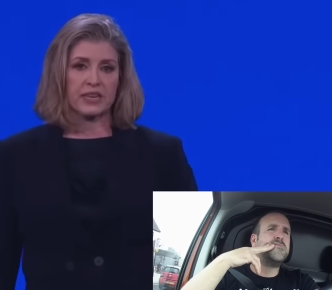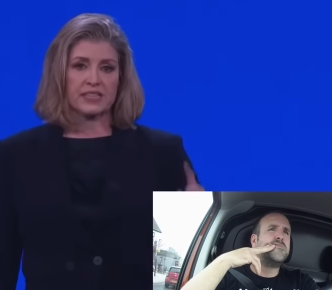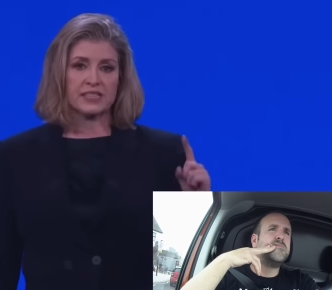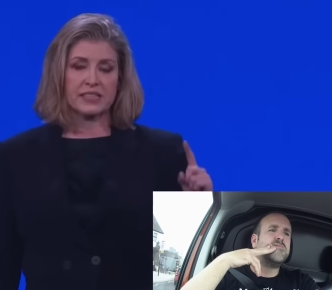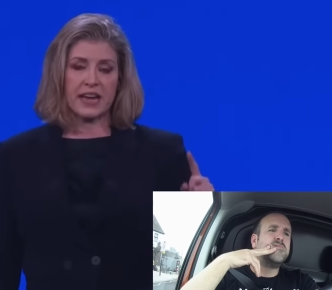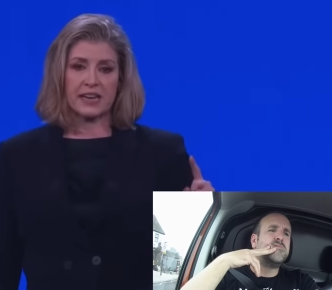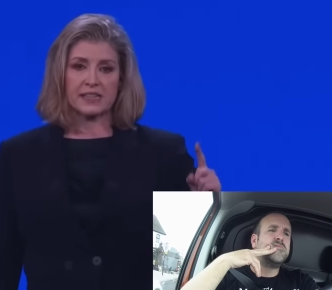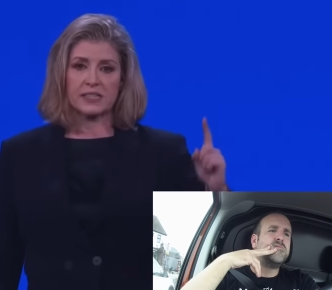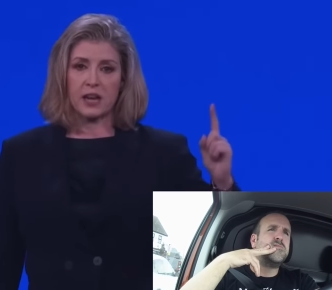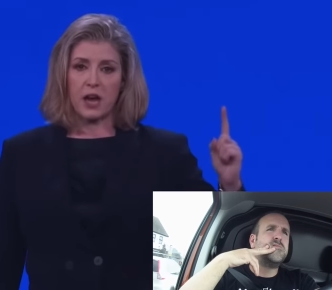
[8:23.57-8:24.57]

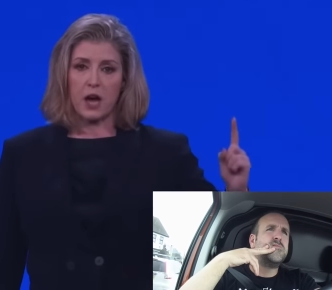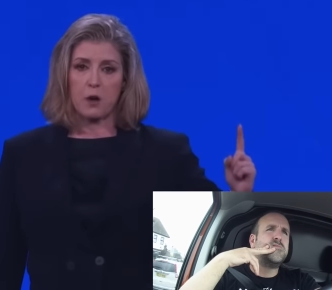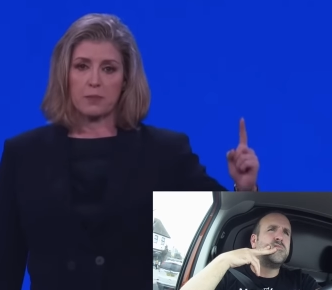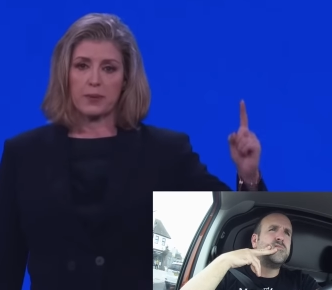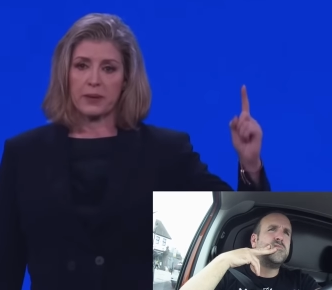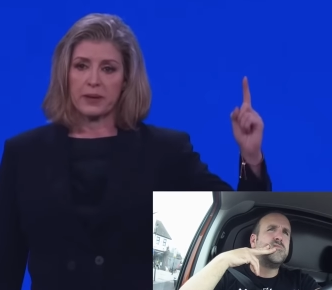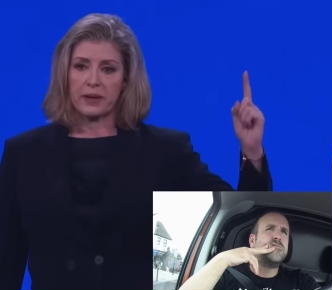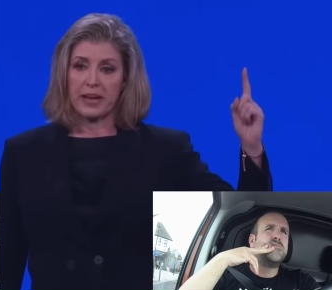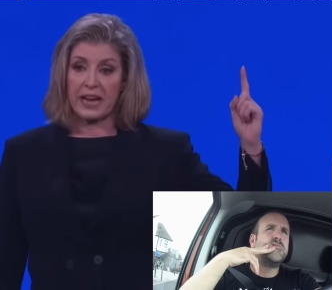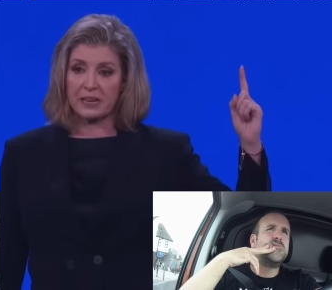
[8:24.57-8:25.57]
Speaker 1: Stand up
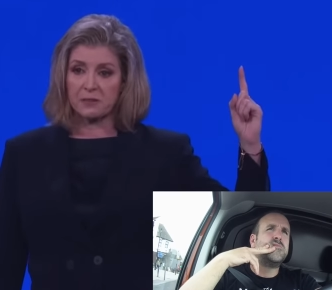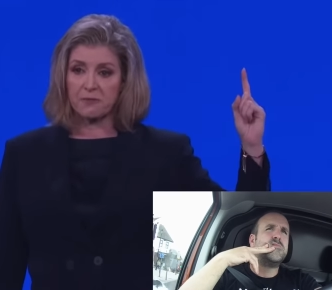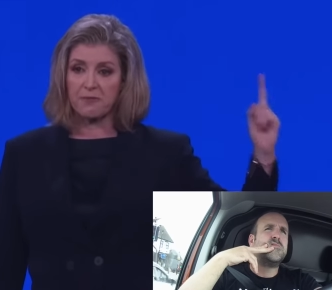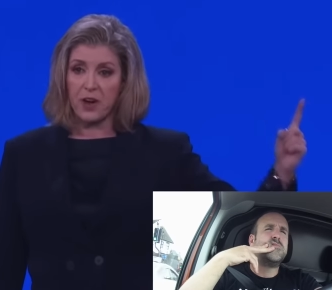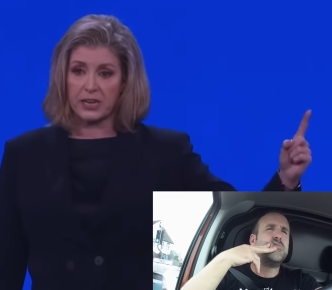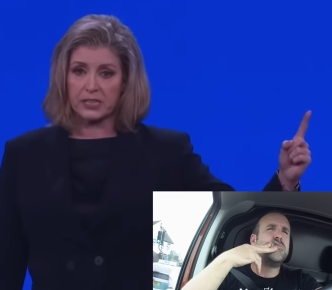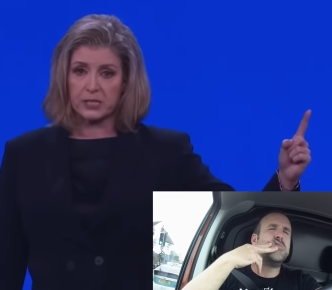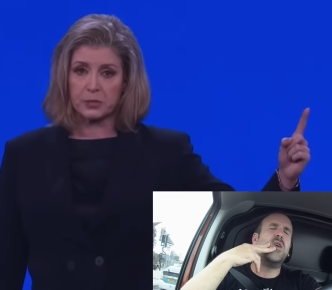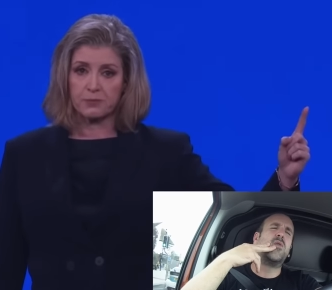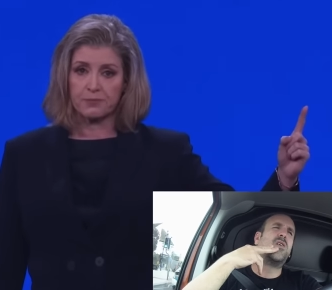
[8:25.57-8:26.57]
and fight.
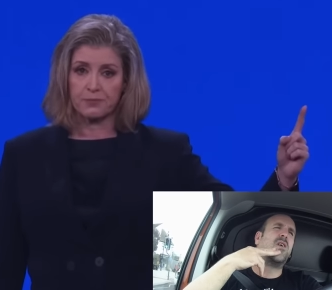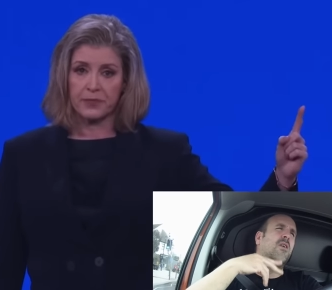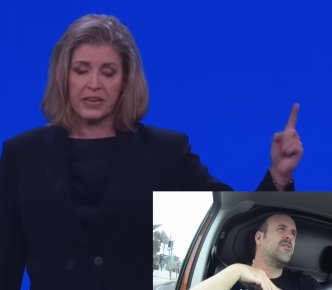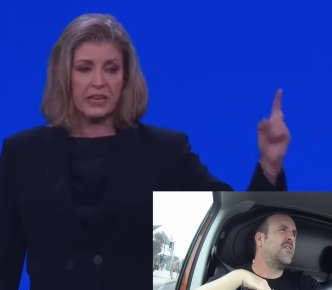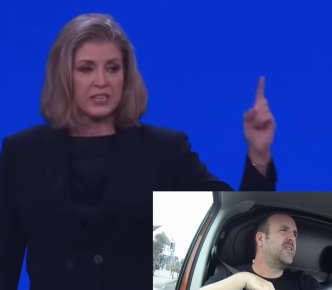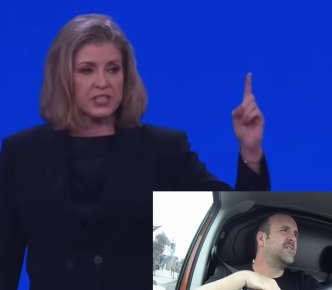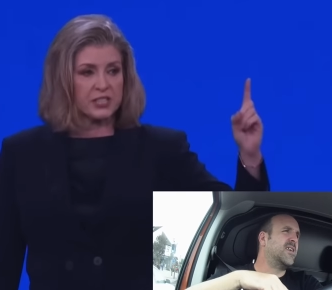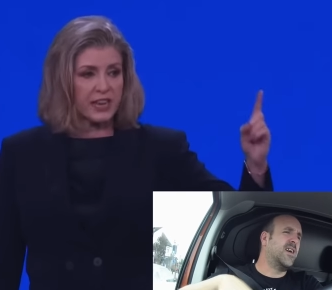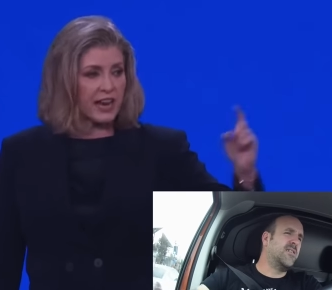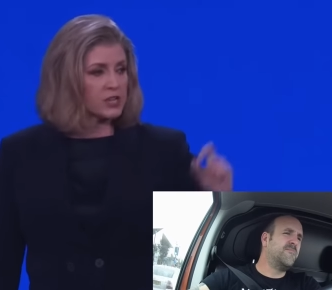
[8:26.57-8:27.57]
Oh, God,
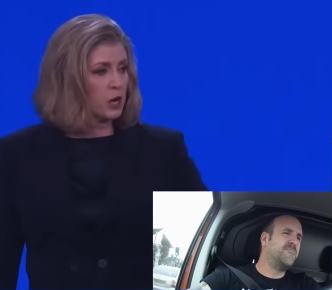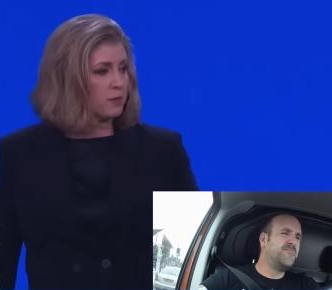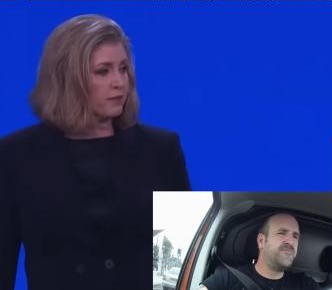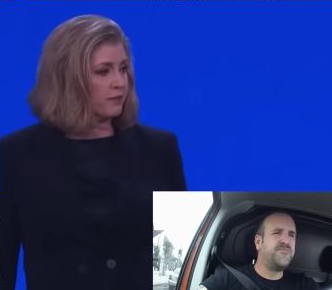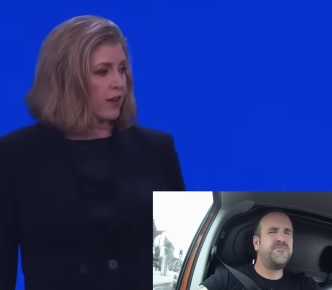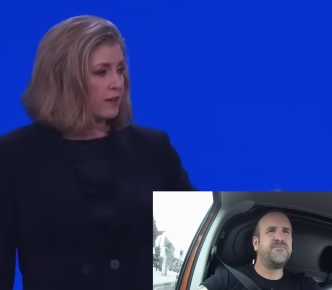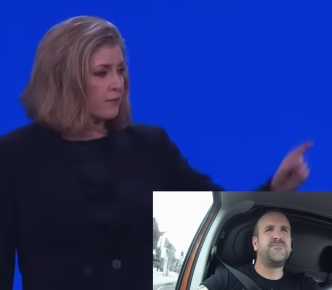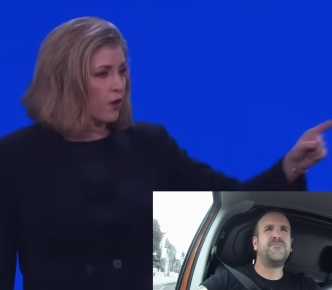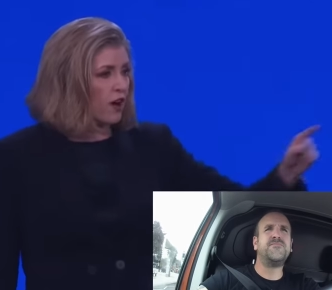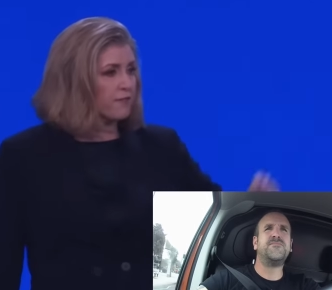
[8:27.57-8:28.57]
Stand up and fight
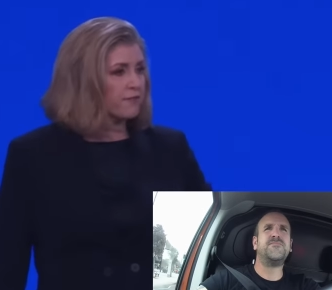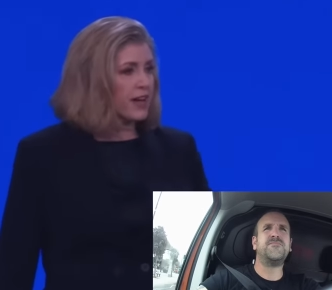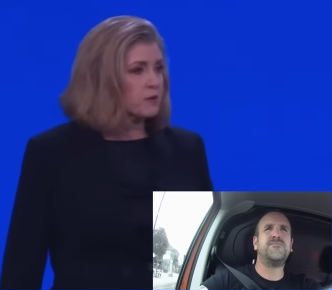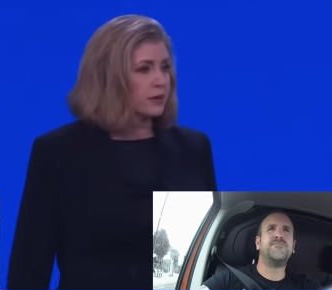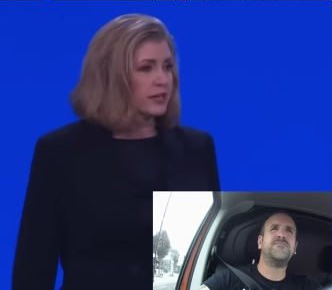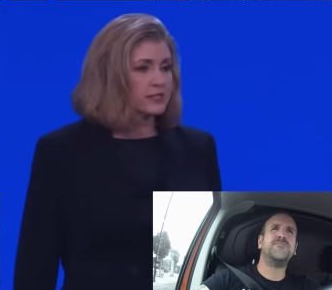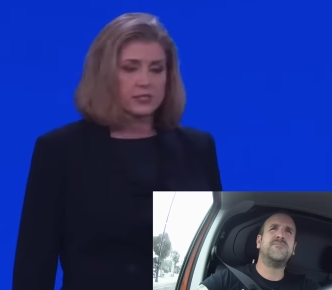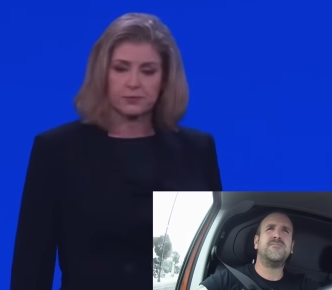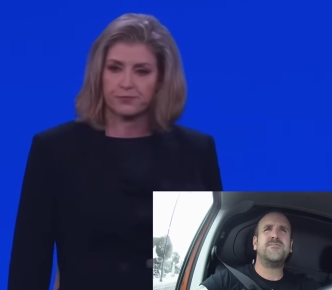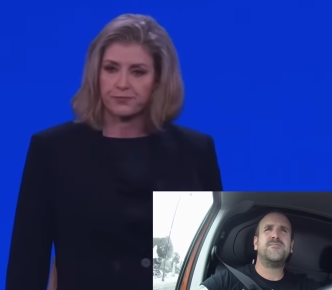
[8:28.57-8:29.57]
for our
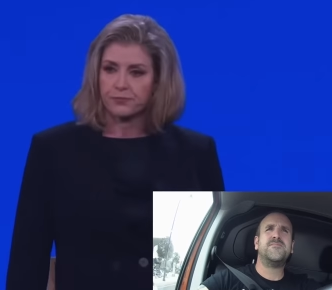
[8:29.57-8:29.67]
families,